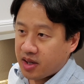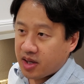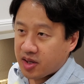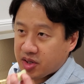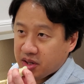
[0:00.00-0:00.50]

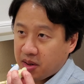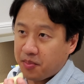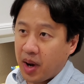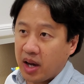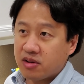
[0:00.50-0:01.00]
It's
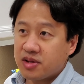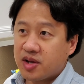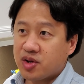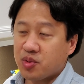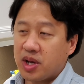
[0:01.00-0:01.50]

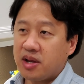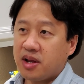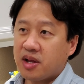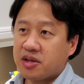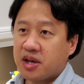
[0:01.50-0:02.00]
mildly
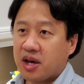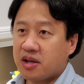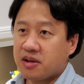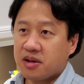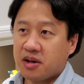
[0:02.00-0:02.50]
sweet. It's
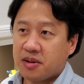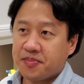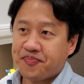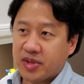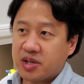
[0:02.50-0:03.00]
got
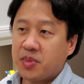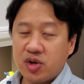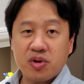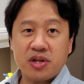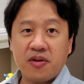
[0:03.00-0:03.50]
some
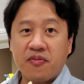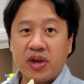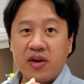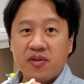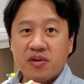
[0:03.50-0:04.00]
interesting
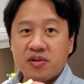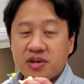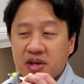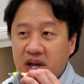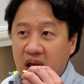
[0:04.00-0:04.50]
flavors.